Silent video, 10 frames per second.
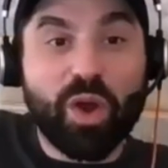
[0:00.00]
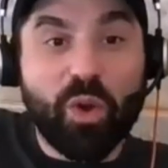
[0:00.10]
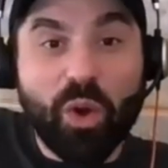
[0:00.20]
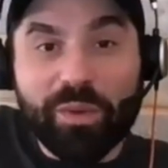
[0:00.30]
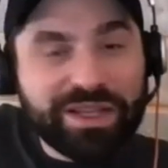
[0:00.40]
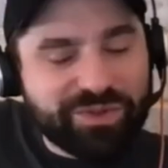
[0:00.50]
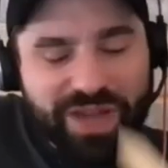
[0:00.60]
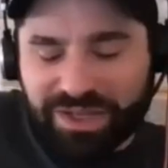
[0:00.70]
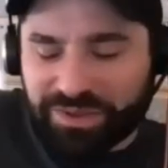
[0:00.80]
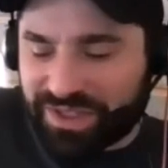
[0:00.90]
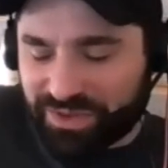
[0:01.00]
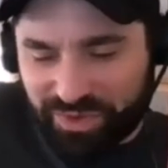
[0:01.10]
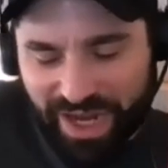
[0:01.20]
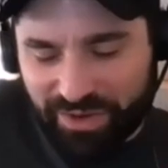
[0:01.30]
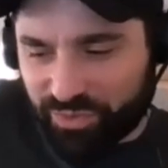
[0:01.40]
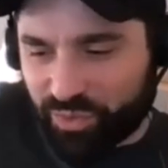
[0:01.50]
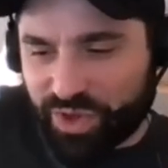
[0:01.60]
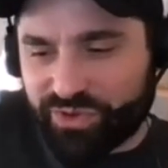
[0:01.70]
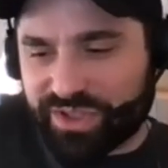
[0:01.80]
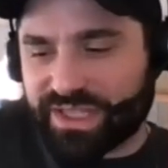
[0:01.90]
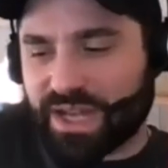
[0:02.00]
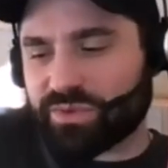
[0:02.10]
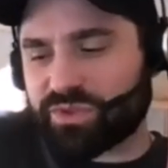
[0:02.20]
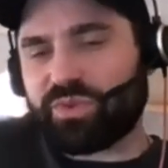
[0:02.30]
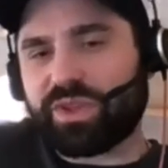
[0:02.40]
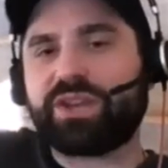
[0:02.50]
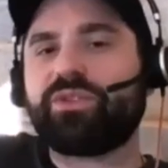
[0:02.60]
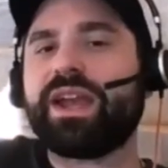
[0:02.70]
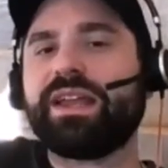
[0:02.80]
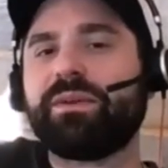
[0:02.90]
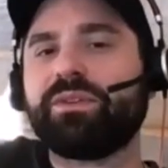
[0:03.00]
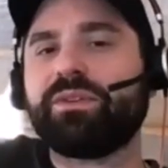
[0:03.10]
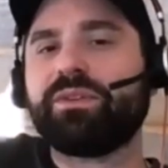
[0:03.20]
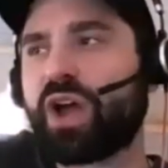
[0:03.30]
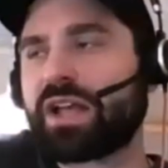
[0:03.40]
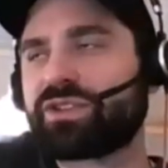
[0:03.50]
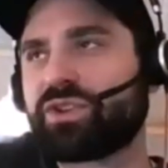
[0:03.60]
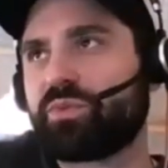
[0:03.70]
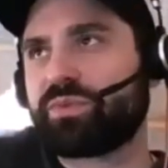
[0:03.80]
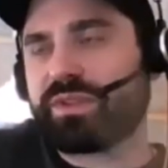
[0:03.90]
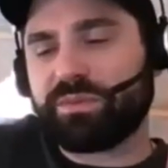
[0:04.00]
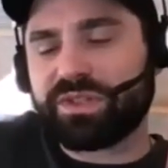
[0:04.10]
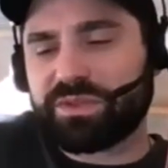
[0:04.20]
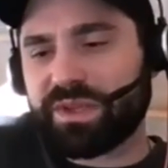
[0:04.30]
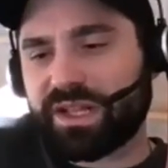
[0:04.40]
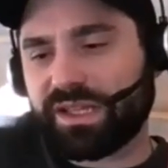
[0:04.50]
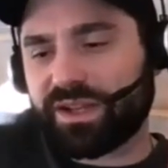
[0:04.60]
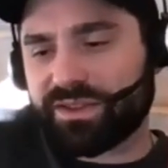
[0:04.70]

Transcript: Hold on, you gotta you got what you just said was really great. You, are not so let me just be clear.